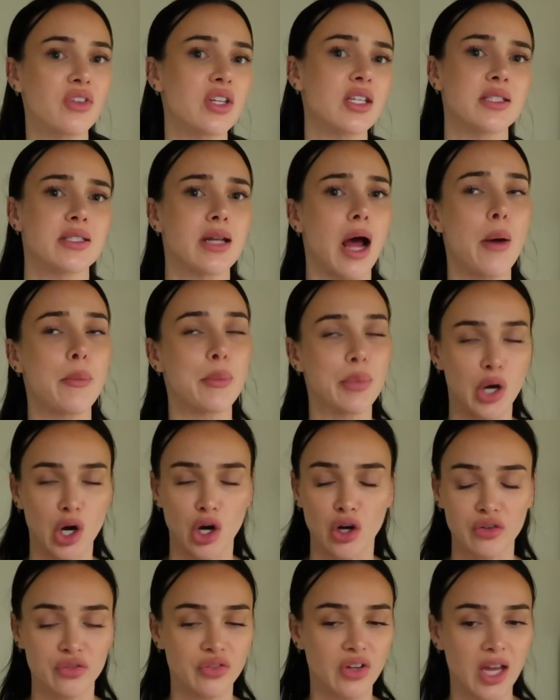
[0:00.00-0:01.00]
It is not
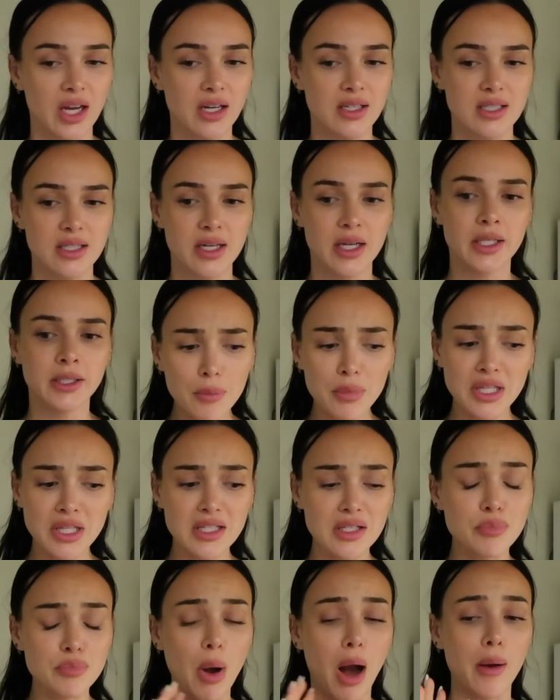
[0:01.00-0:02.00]
perfect, but
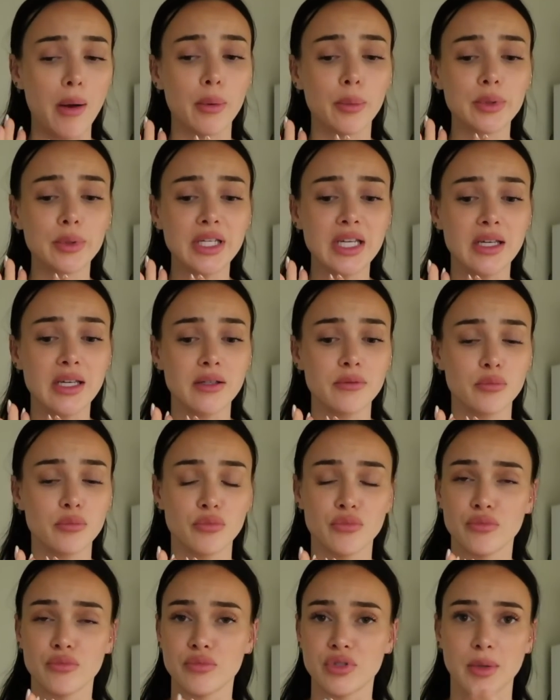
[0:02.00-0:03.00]
this is probably
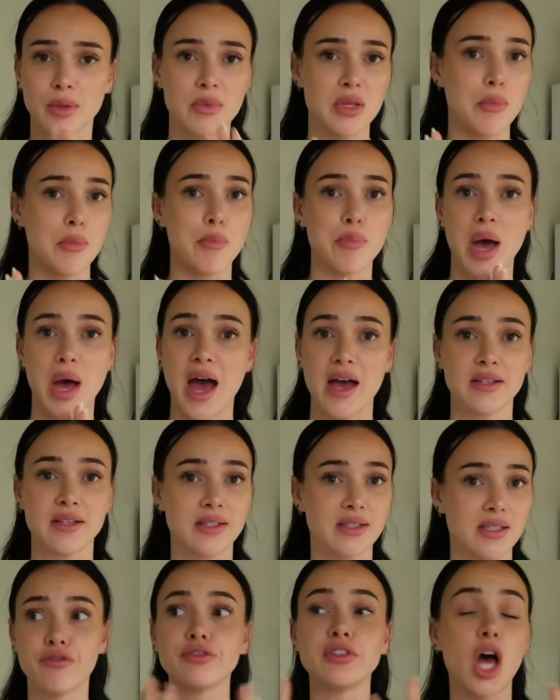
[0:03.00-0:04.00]
some of the
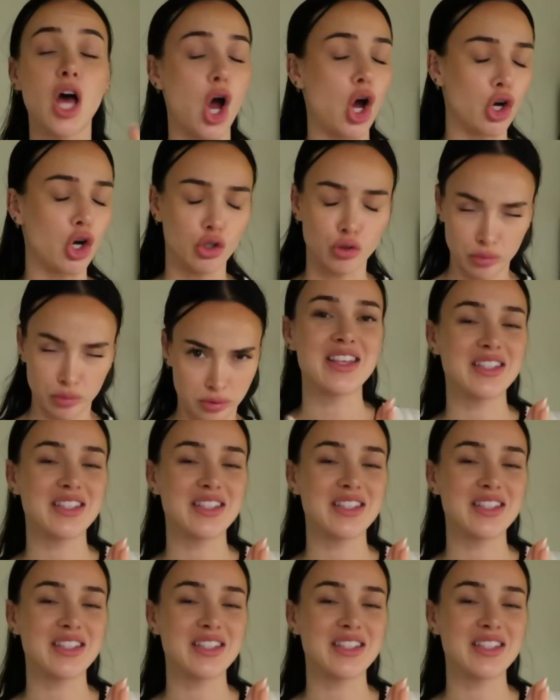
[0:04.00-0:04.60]
best flow.